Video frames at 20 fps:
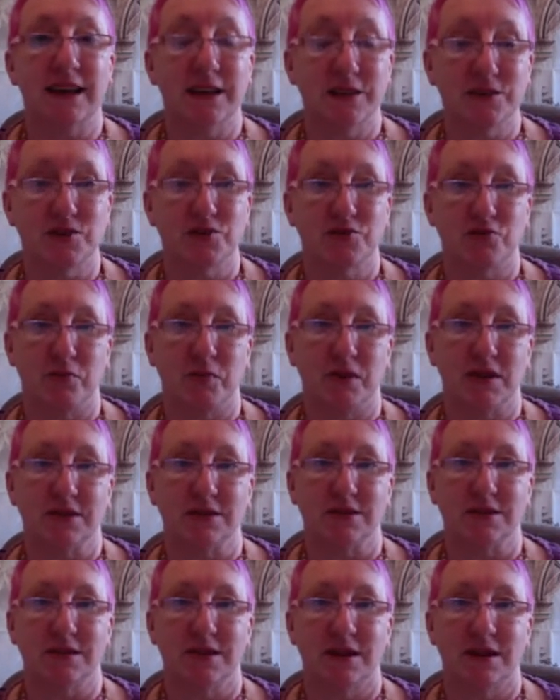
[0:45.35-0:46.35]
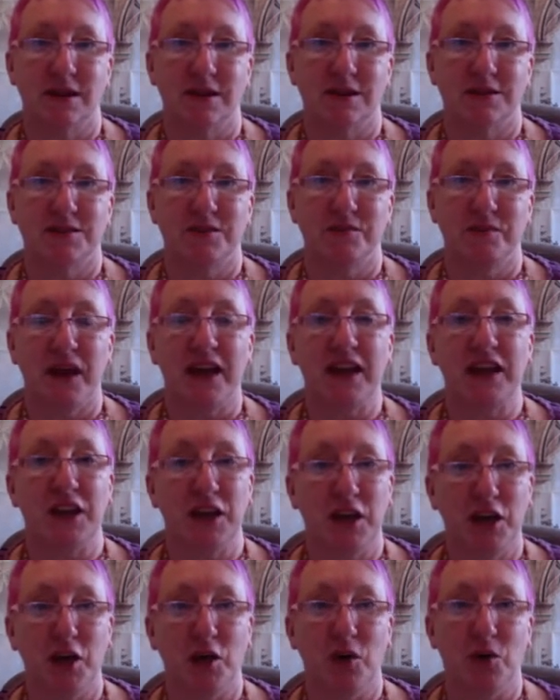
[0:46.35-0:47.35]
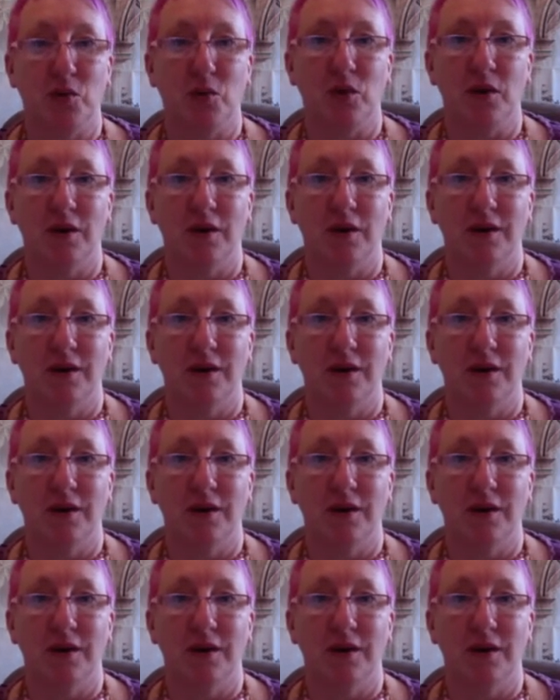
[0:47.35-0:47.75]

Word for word: instrument to make you